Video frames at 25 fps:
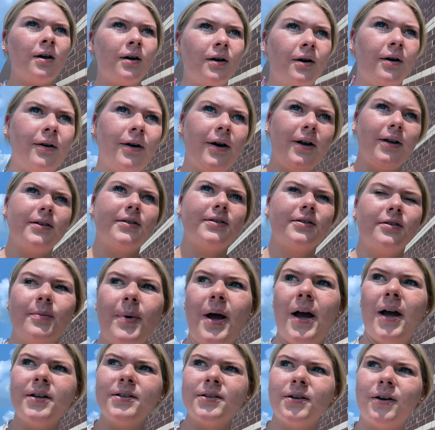All right, so I'm
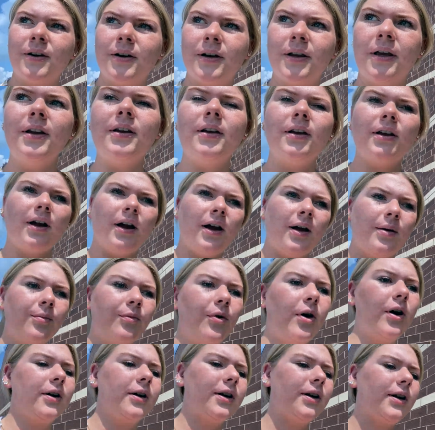at Target. I'm
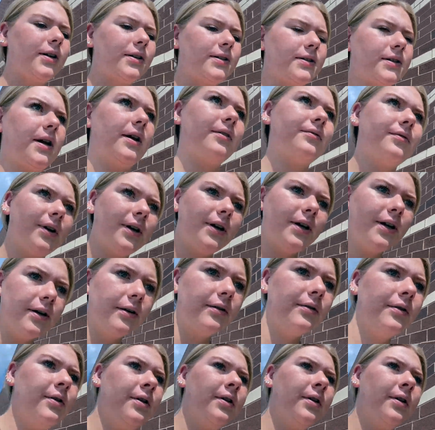walking inside right now.